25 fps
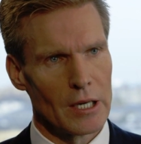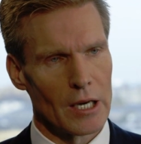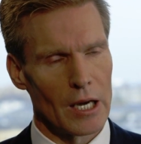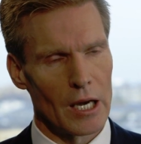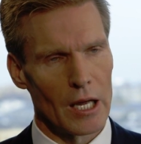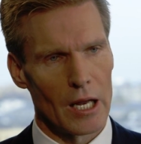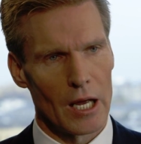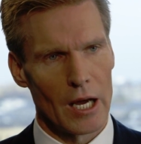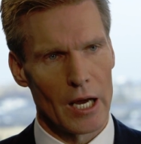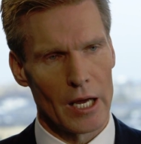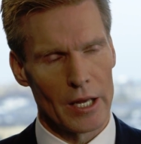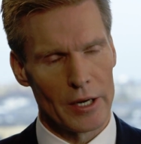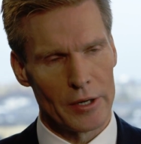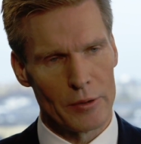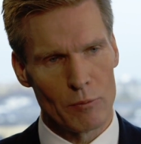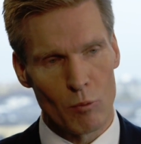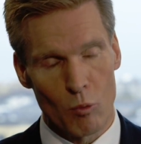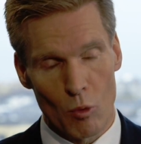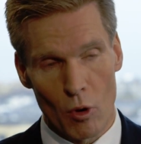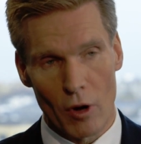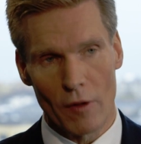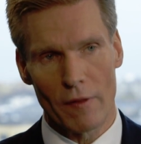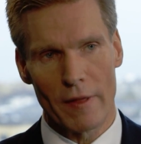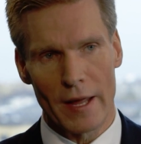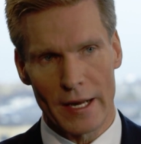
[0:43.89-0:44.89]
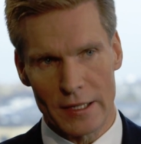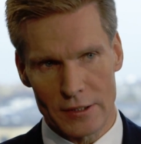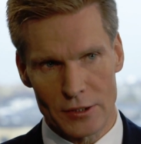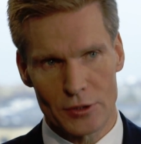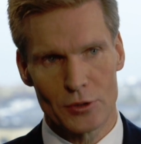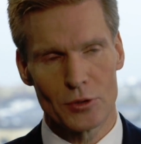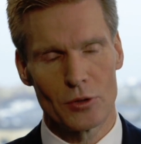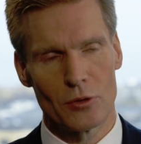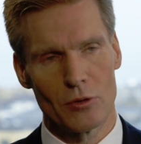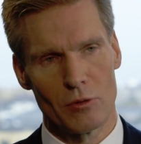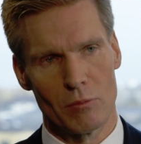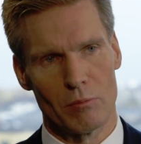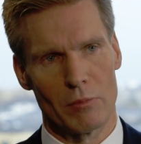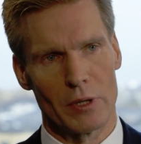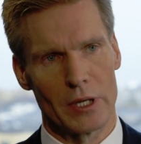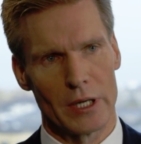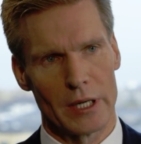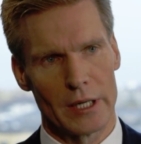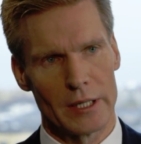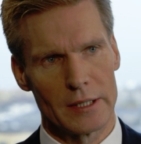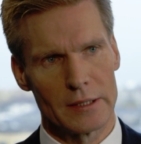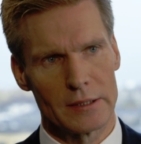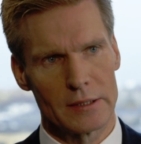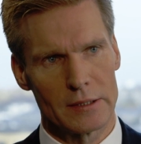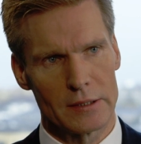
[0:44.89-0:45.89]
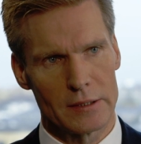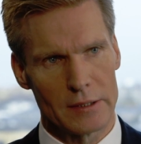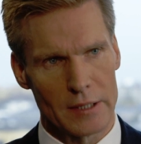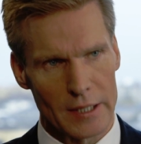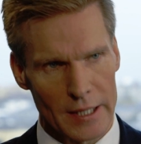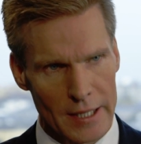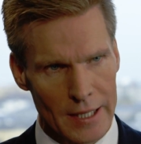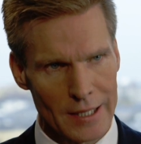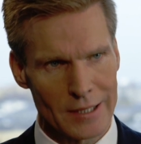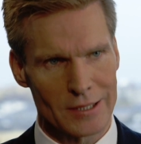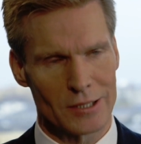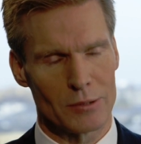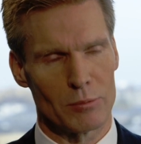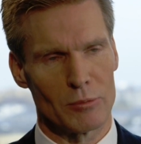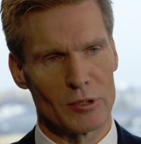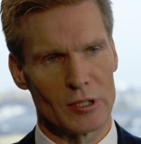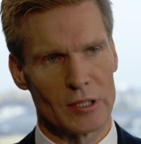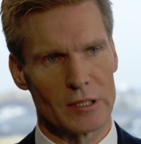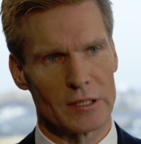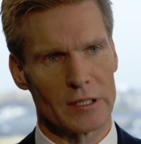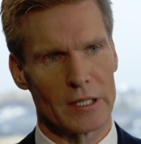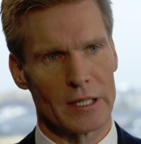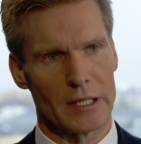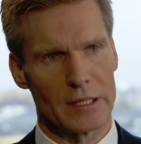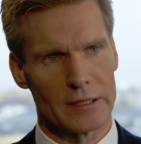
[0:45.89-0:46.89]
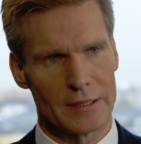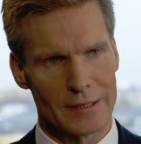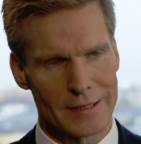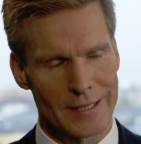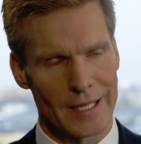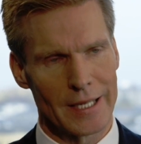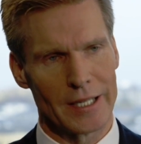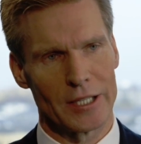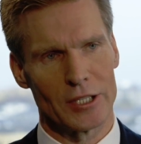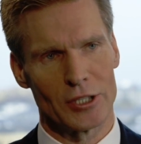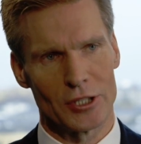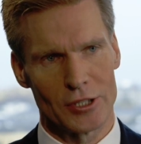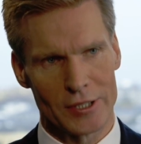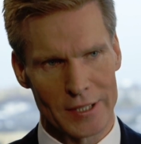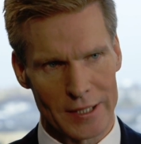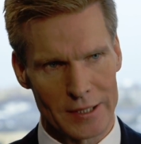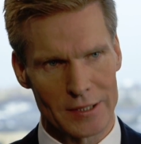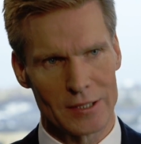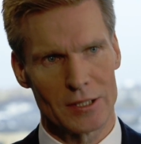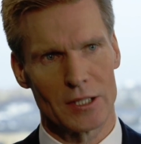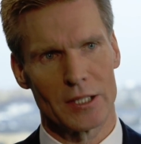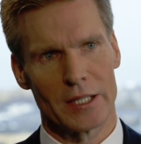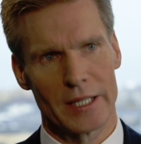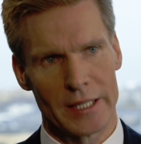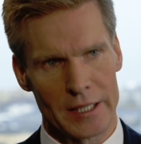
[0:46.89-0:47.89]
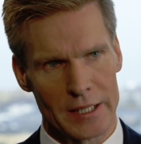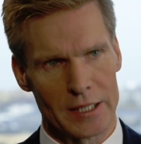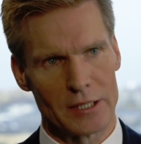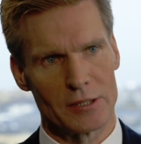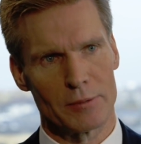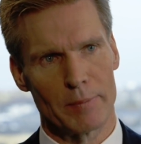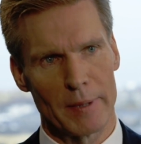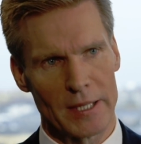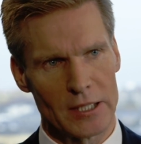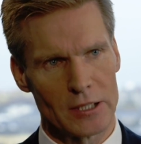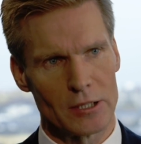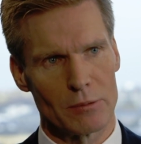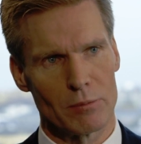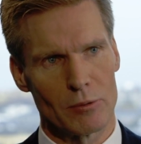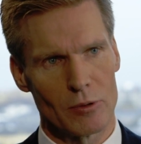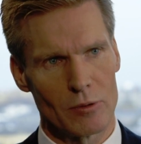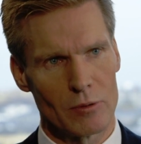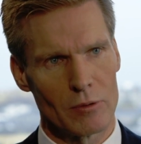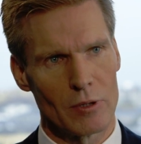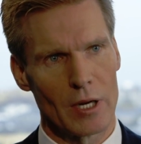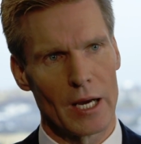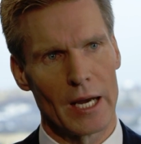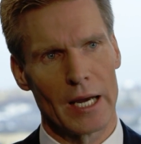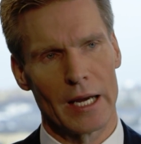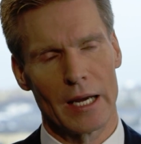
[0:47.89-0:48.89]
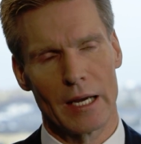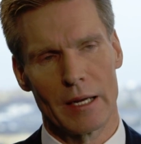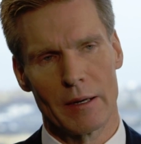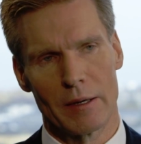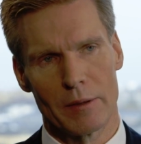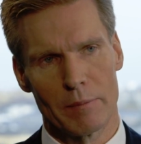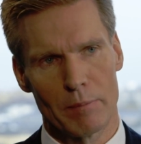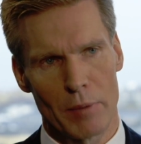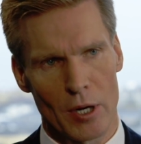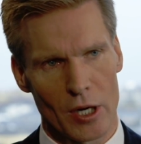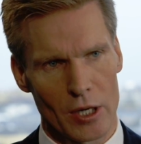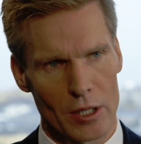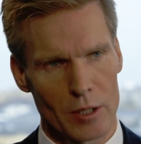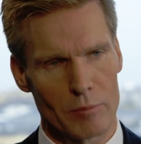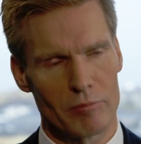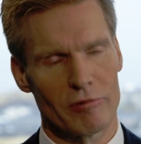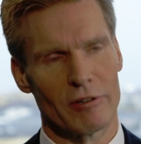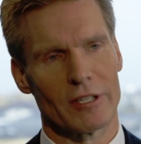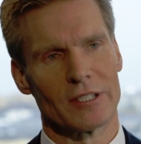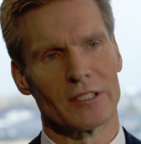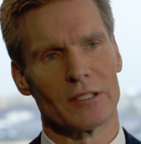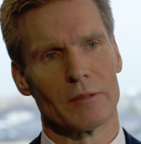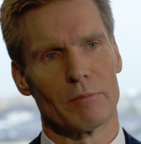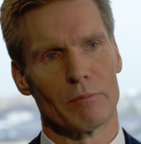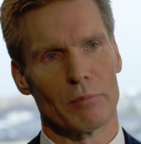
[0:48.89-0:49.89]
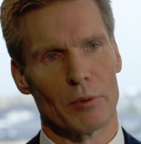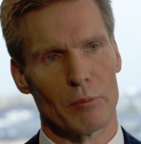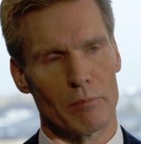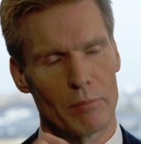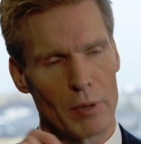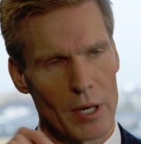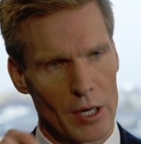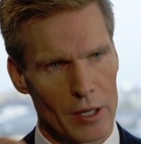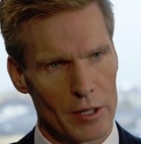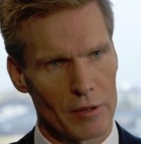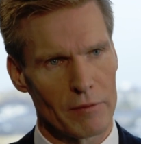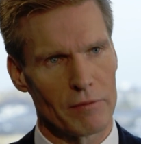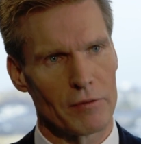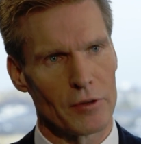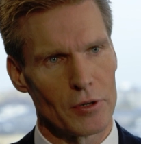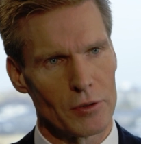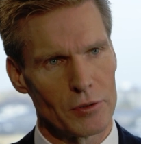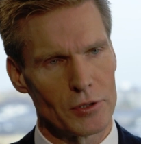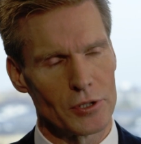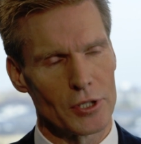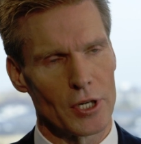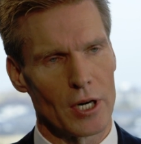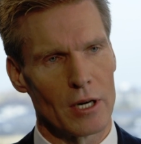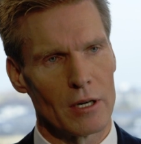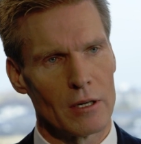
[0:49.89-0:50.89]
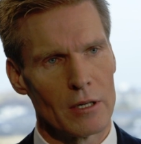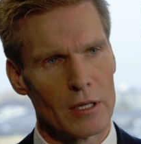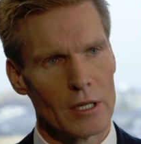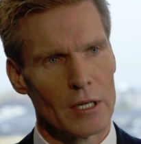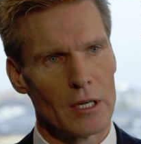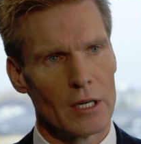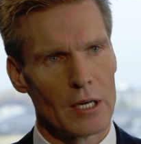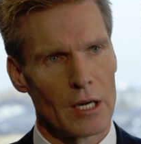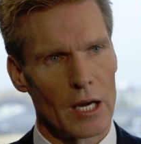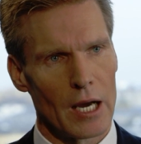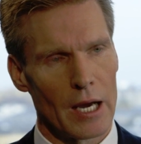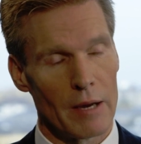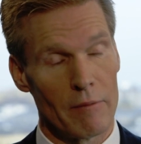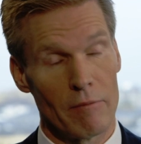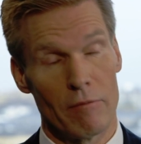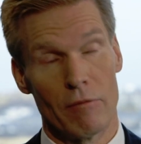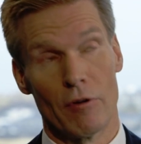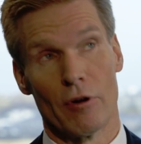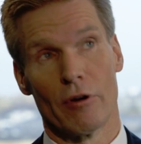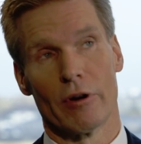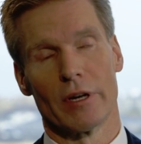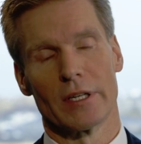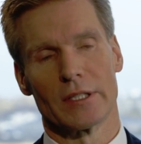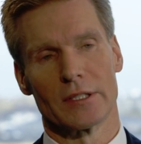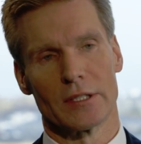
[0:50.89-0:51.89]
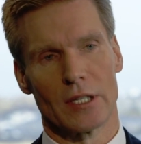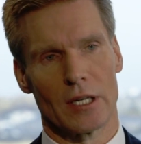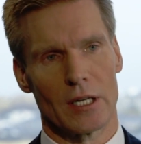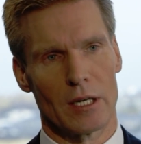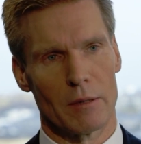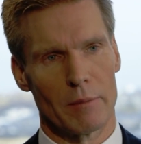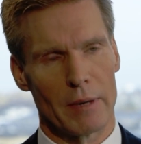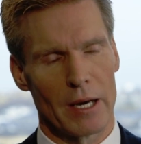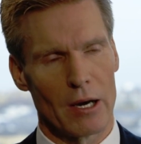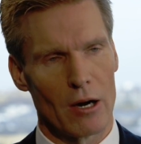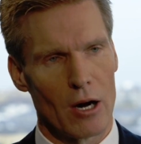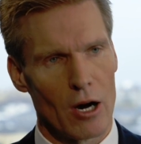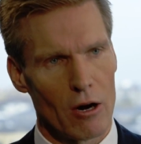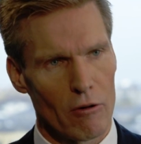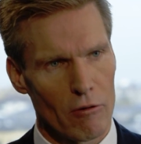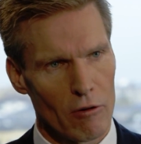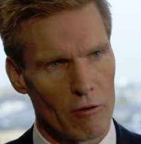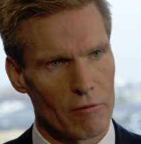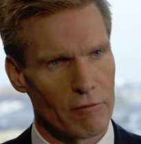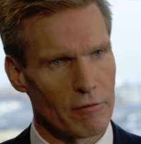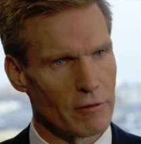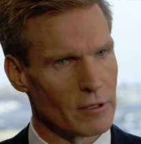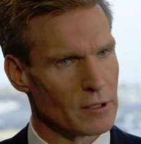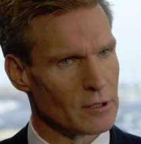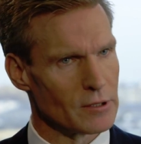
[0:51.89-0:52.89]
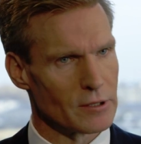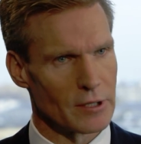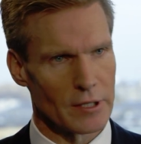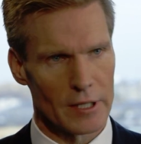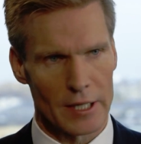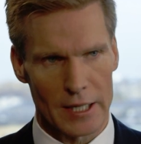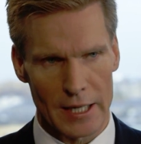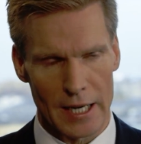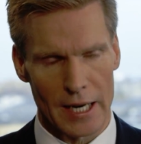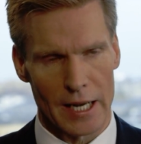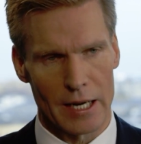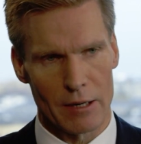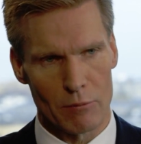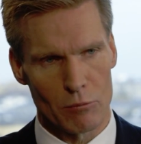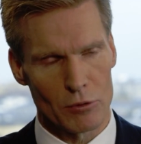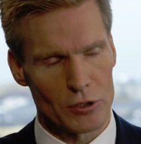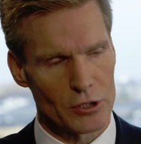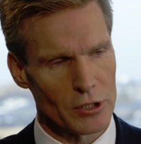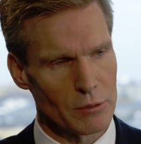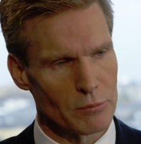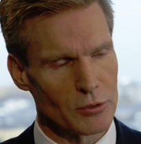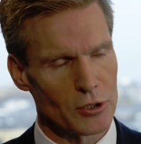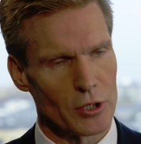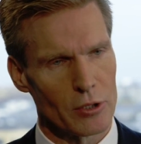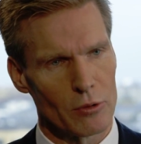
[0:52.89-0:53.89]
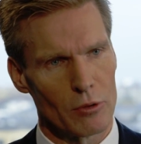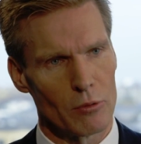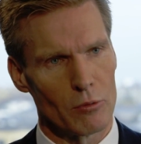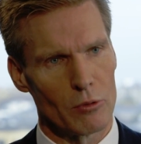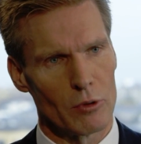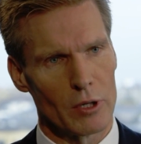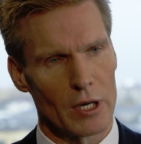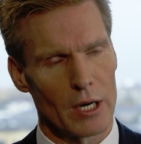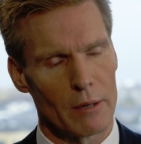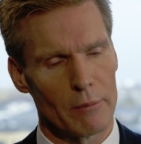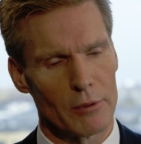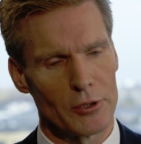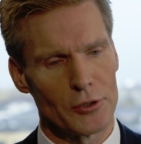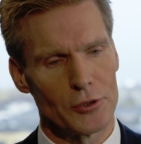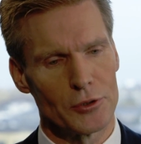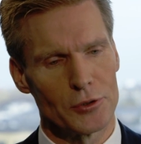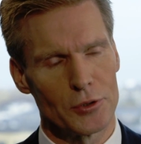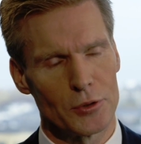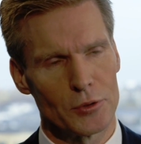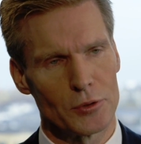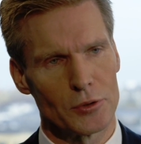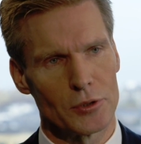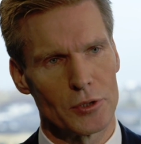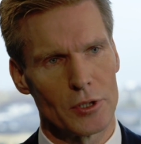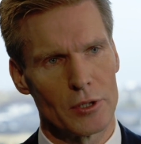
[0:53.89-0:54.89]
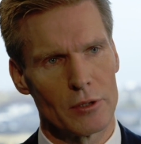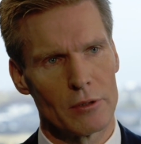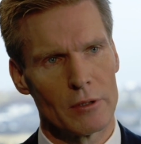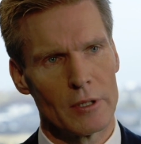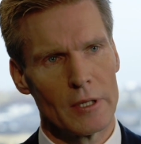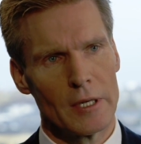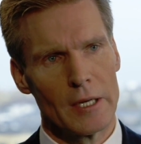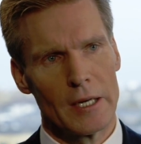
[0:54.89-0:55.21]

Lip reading: And what that's taught me is the customers are saying Sage is indispensable and part of the present, but part of the future. I'm very excited about our offerings in the cloud, which I'm sure we'll come on to talk to.